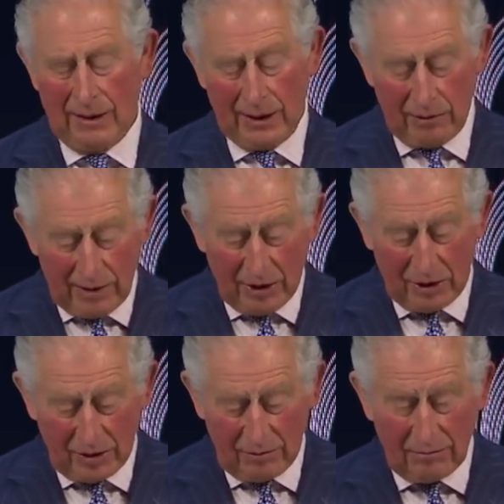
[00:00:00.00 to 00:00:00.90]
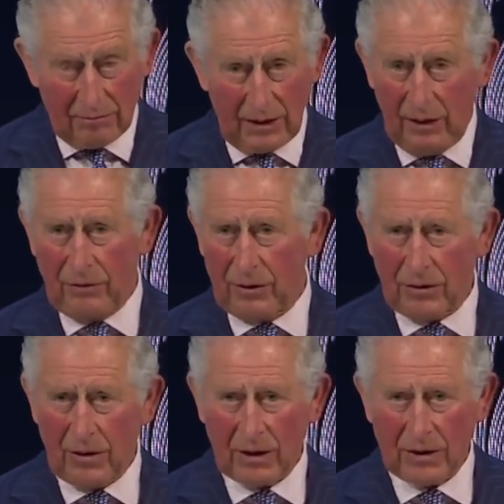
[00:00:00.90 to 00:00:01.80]
regulation,
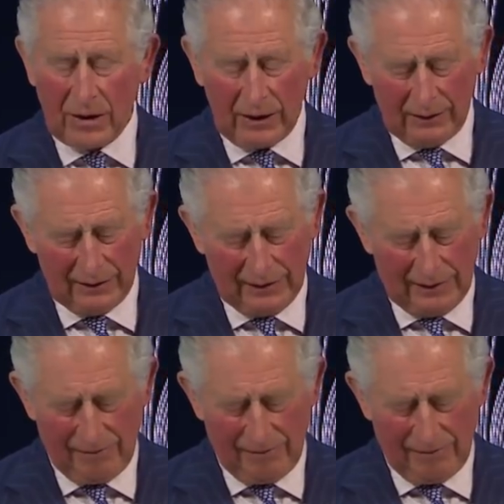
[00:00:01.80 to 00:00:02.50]
infrastructure,